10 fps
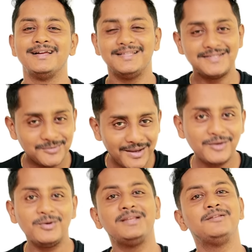this is where
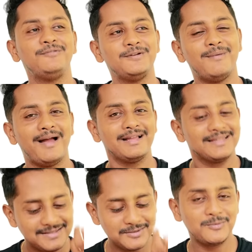you need the feedback.
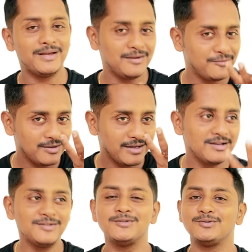This is where if your
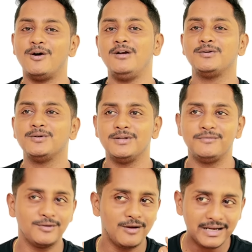English is not good,
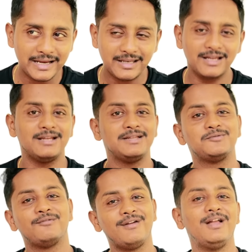if you're not getting it,
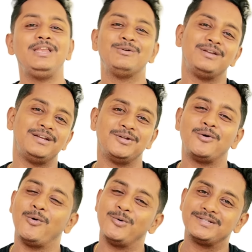is where you need the
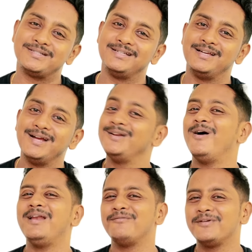course.
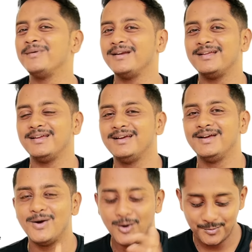Not everybody.
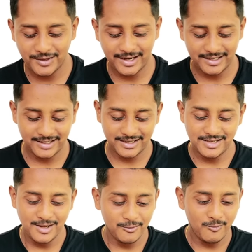Hope you're getting it.
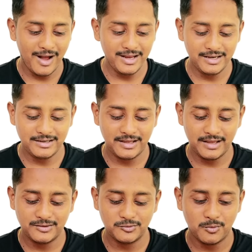Why it
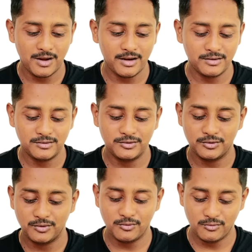takes one
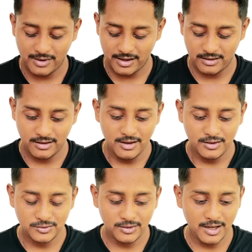to know one.
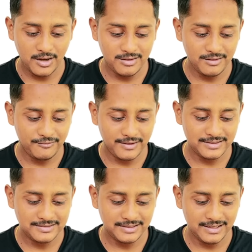So now if
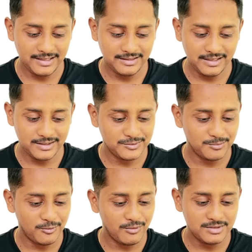I see, I think it's
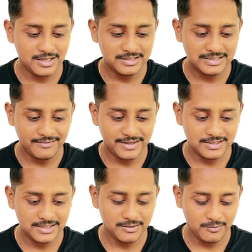more than 70